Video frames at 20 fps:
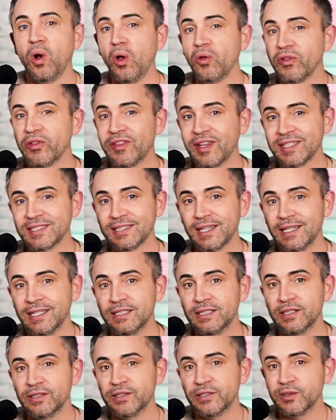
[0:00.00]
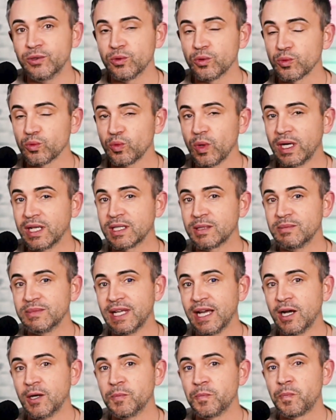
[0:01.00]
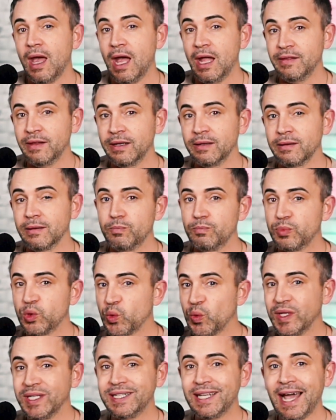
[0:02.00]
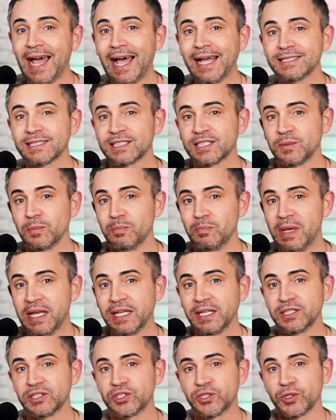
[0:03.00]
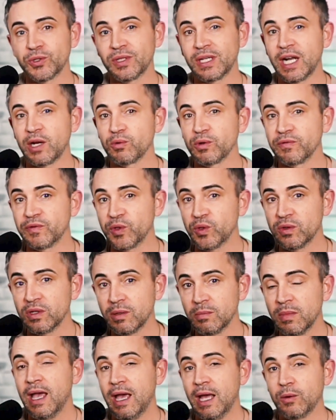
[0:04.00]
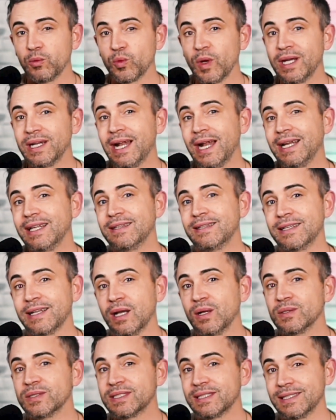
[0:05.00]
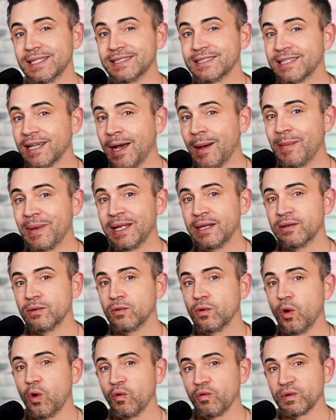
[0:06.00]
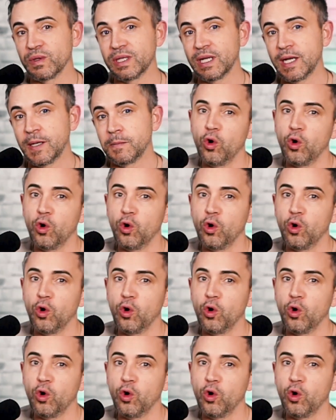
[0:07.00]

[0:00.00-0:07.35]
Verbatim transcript: all the things that I need to do, writing them down, and then between tasks, making sure that I review them and write anything else that's come in over the day.